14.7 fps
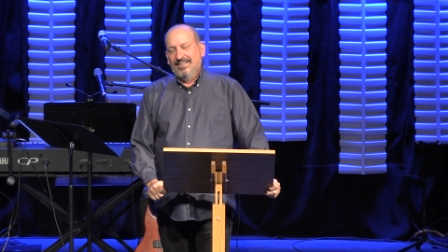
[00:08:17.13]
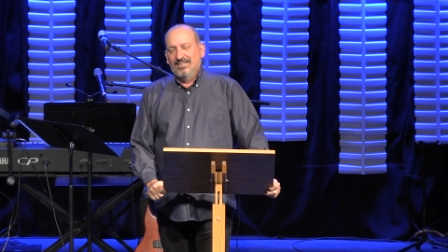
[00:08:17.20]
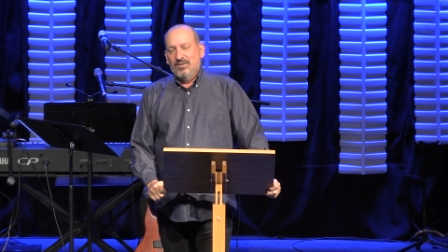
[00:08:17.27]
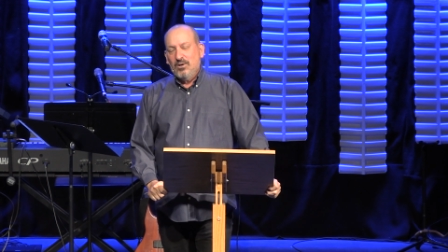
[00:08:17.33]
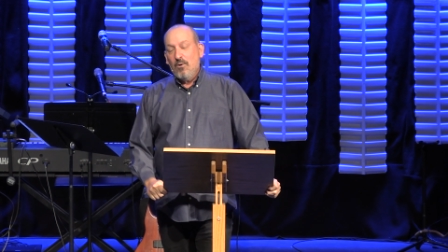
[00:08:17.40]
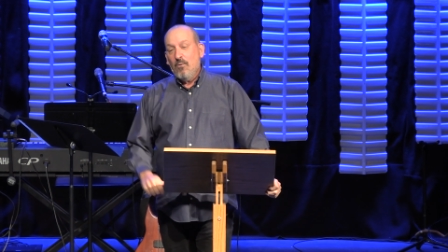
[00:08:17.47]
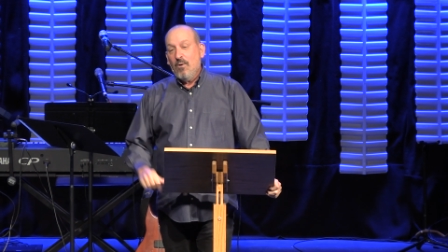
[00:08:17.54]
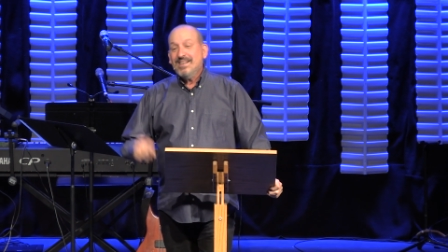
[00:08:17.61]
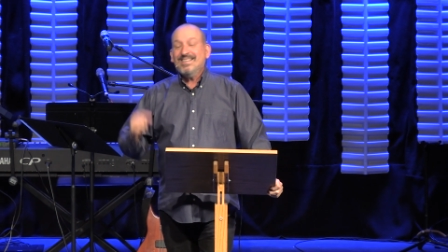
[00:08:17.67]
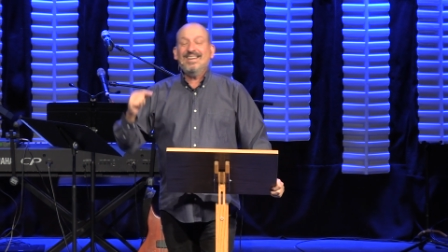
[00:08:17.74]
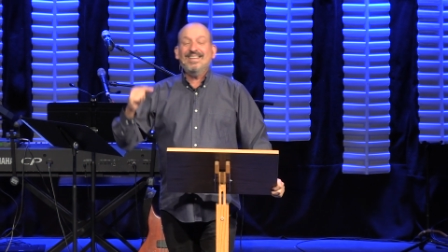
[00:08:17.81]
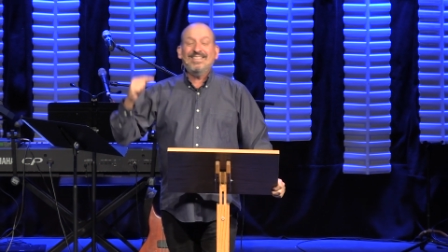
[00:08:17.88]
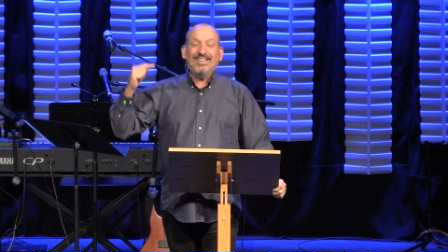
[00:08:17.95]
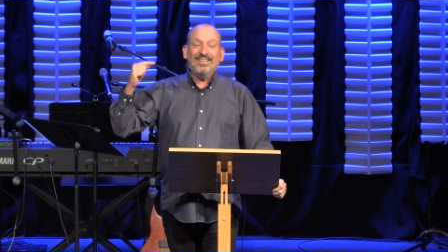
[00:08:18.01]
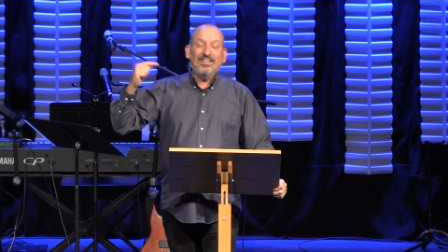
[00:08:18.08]
So it wasn't
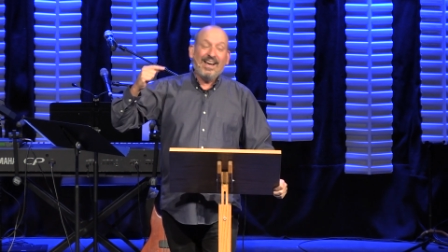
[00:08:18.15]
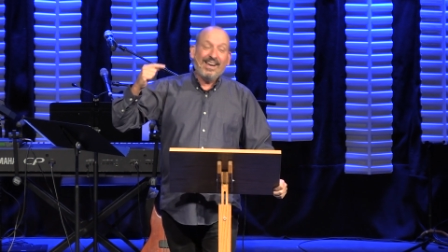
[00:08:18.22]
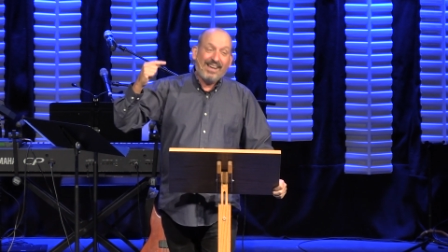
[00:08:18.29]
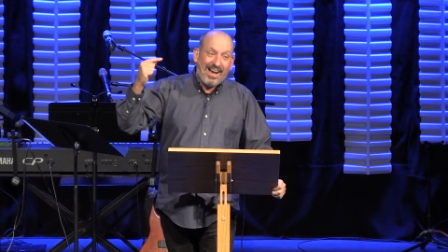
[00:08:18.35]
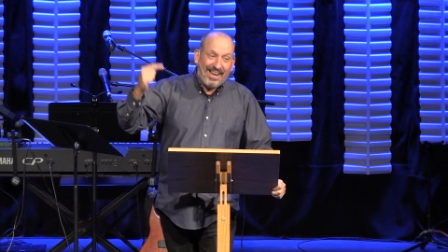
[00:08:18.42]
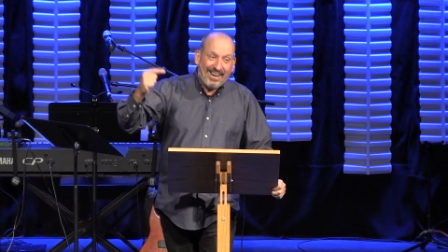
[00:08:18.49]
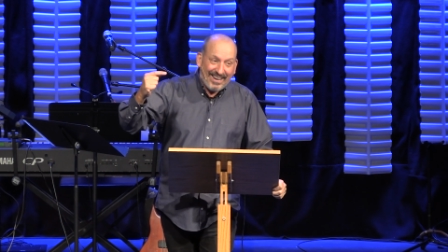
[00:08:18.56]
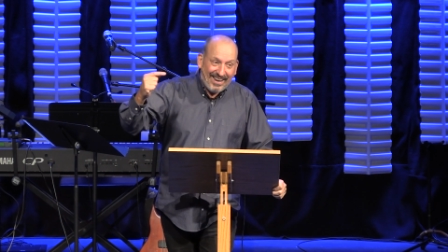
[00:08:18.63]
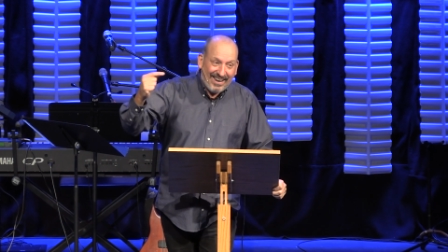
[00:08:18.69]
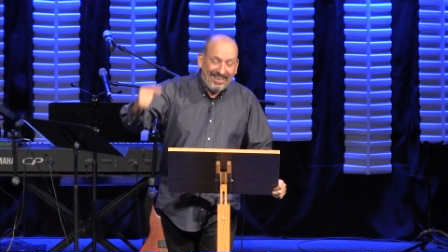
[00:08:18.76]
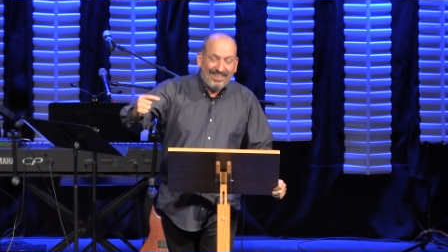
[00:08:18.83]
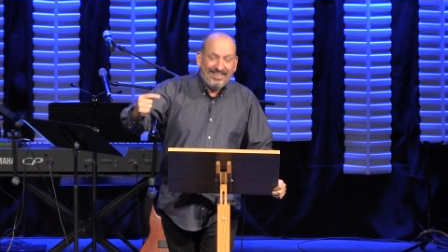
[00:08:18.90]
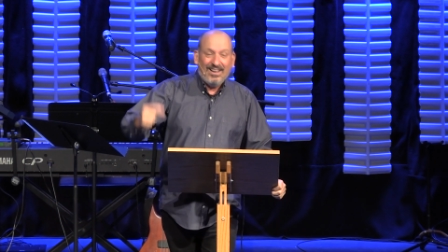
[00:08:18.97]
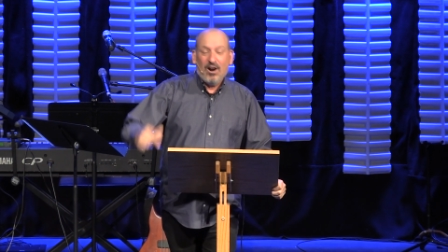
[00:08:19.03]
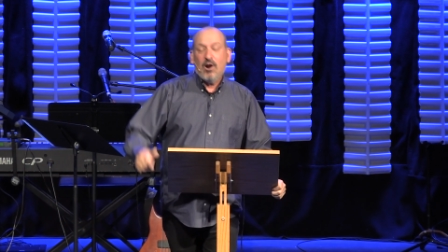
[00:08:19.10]
until I got
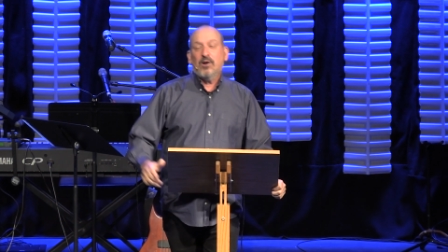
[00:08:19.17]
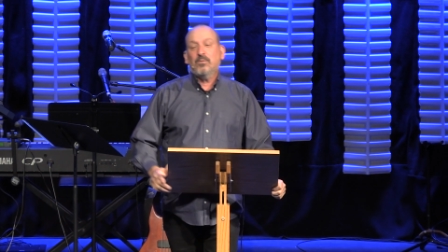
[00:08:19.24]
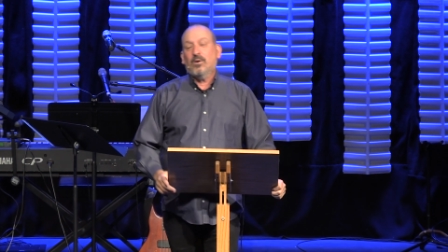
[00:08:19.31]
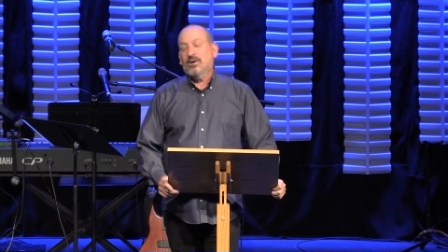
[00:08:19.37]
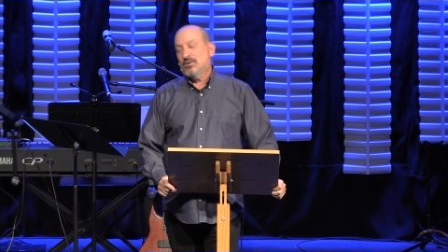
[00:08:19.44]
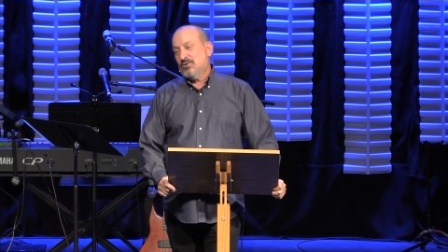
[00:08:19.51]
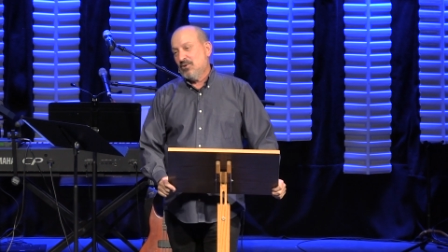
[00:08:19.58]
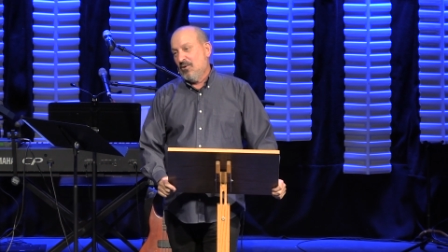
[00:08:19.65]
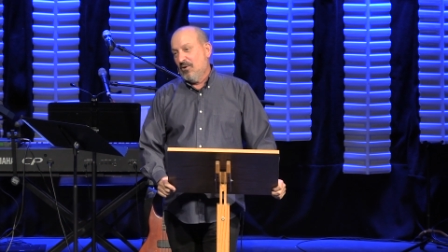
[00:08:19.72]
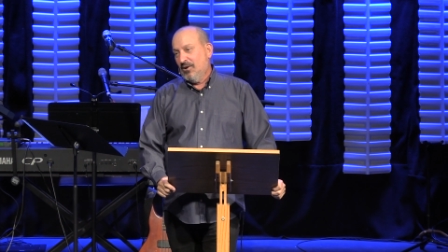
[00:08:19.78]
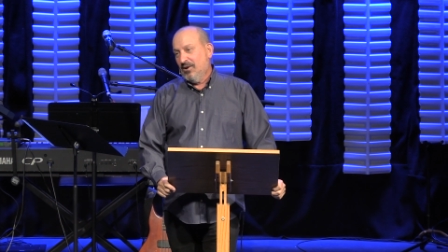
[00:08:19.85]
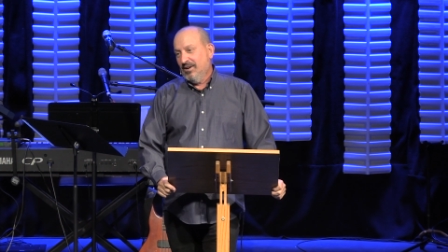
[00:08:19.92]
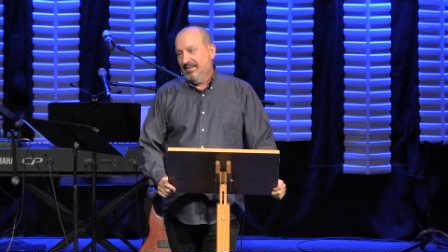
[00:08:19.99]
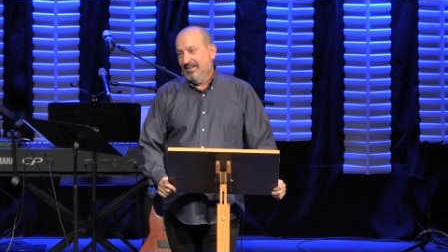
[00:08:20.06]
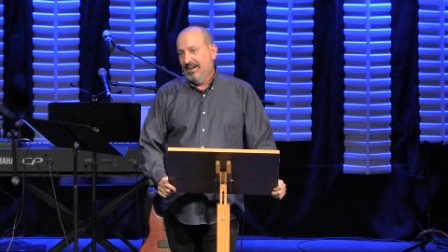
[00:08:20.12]
in the hardware
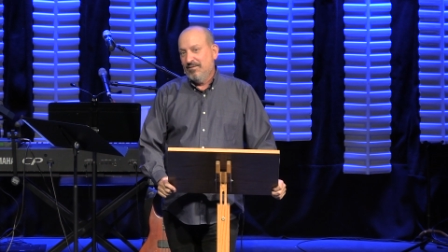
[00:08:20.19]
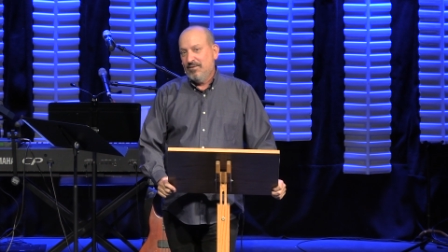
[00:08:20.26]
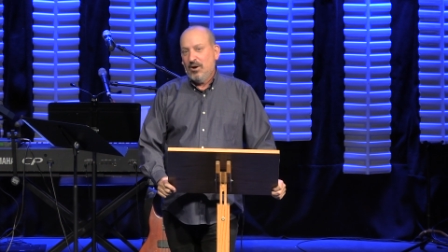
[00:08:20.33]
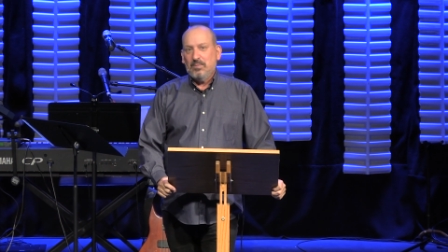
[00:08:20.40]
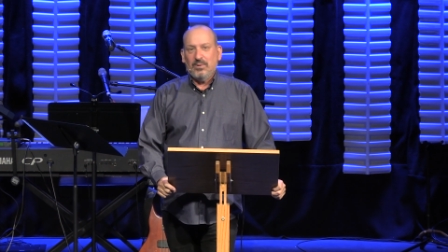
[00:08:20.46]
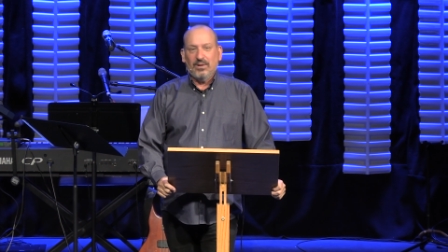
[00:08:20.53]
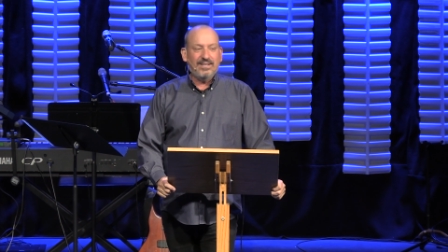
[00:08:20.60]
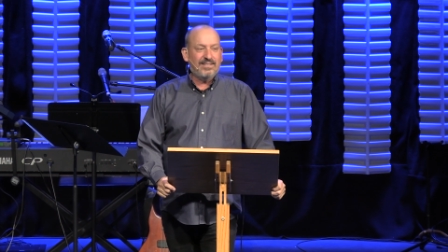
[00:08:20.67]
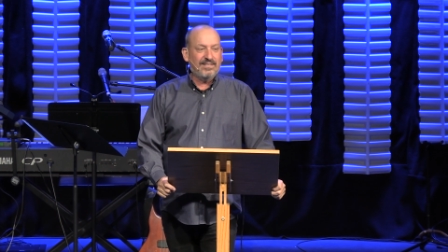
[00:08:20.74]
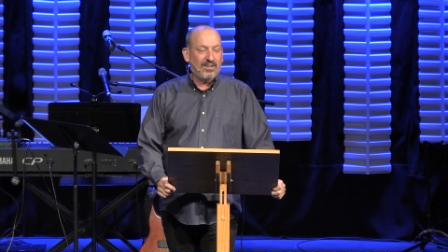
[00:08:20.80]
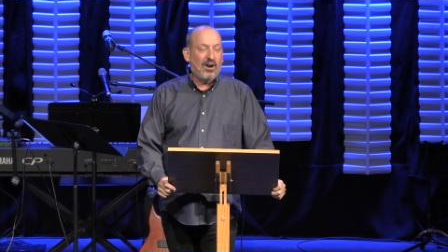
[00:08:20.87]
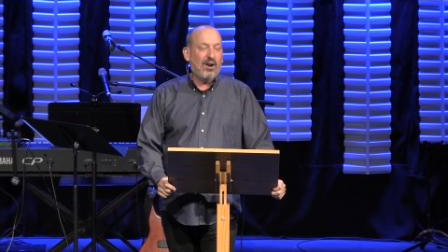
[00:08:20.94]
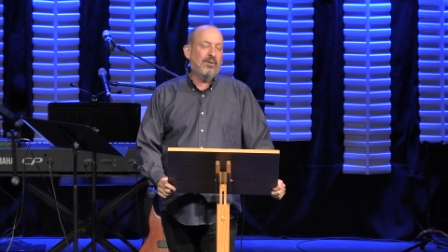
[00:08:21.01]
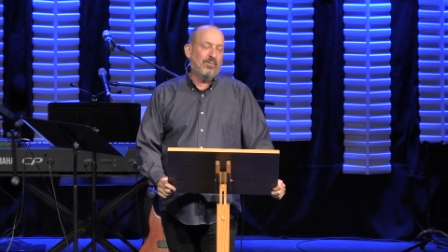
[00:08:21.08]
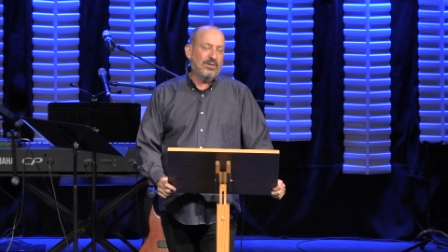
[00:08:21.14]
store, of all places, a
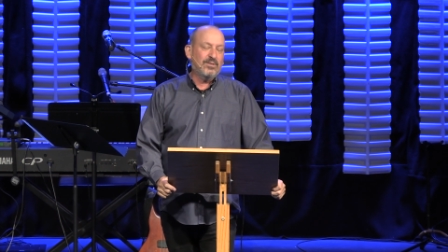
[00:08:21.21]
hardware